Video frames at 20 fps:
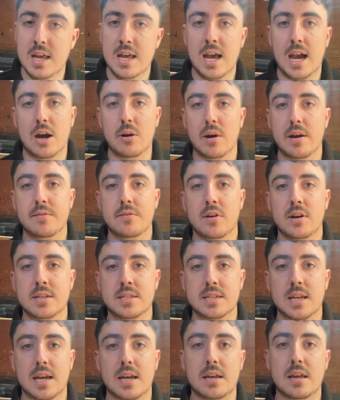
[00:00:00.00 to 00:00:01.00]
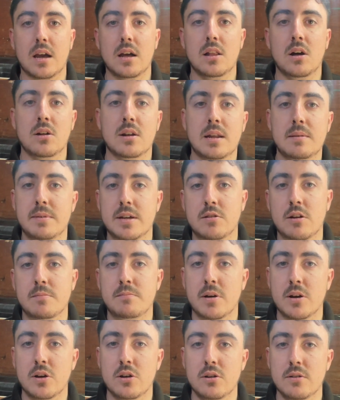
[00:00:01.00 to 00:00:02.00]
However, I say, oh, let me grab
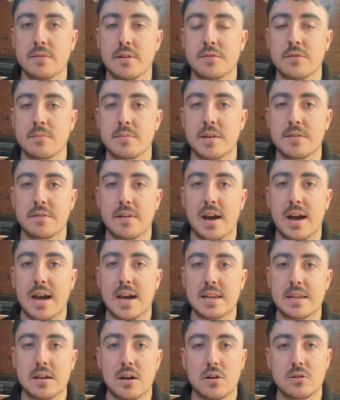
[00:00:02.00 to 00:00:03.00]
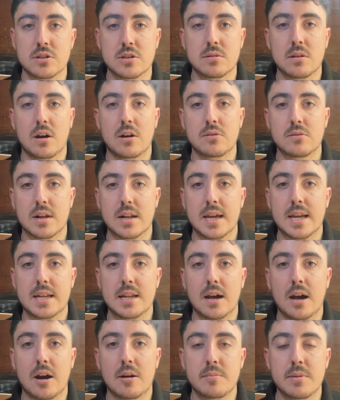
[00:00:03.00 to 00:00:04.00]
my hoover from the van, I'll clean
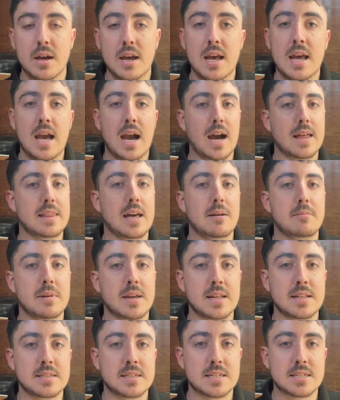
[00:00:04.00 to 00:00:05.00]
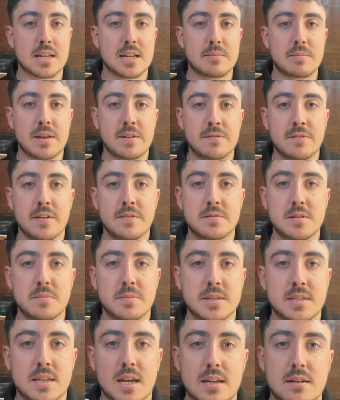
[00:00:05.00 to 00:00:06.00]
up. And that means it's going to be
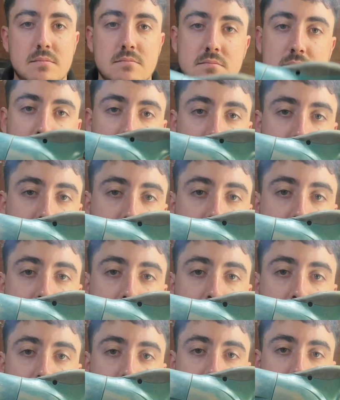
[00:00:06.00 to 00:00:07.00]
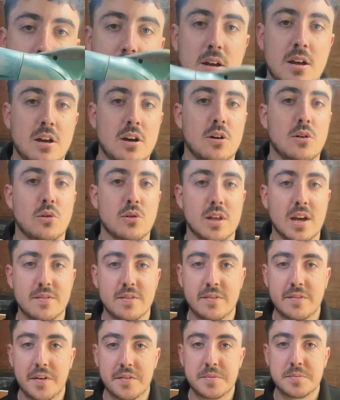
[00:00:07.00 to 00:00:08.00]
50% I have to clean up, or the other
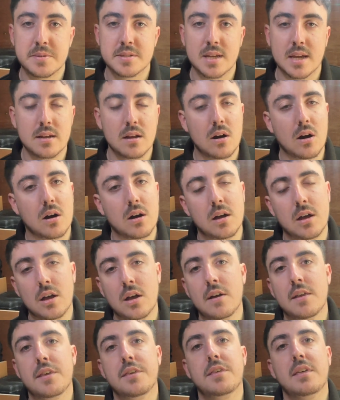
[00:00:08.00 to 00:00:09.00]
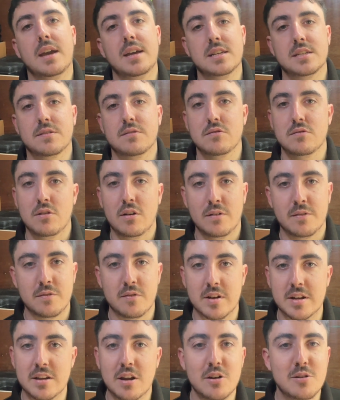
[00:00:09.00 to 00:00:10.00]
50%, oh, thanks for
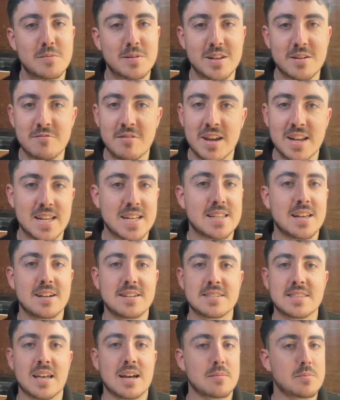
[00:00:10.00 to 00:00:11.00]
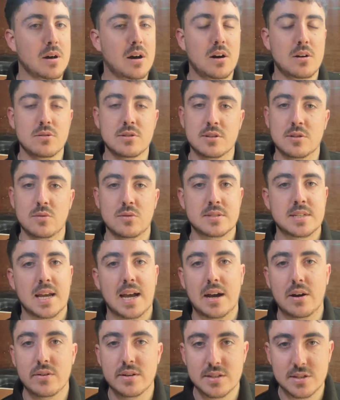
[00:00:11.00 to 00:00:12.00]
offering, nobody really does that, but I'll sort it
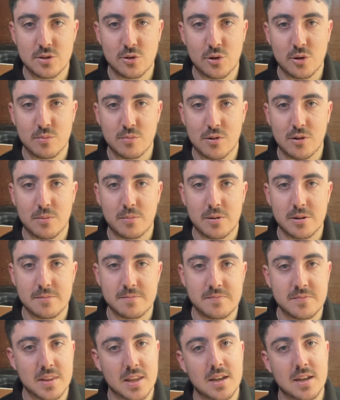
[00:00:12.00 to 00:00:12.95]
out, it's not a problem.